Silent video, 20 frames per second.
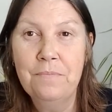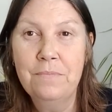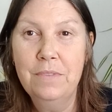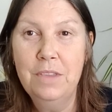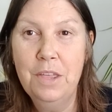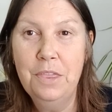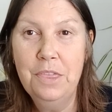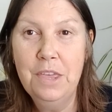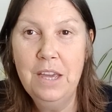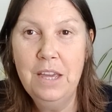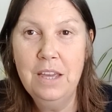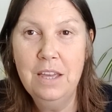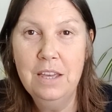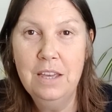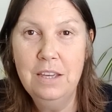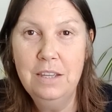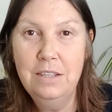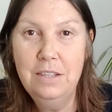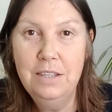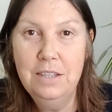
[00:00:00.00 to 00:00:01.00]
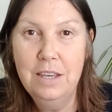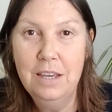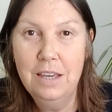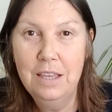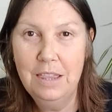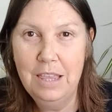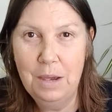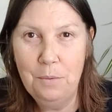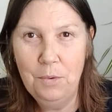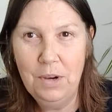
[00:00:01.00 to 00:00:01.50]
The thing is
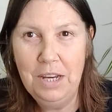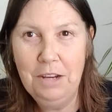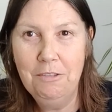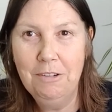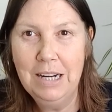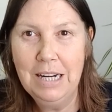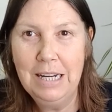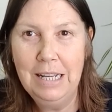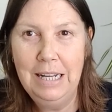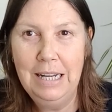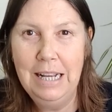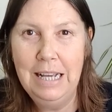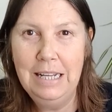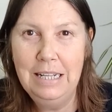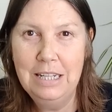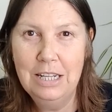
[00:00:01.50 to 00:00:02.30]
that we really need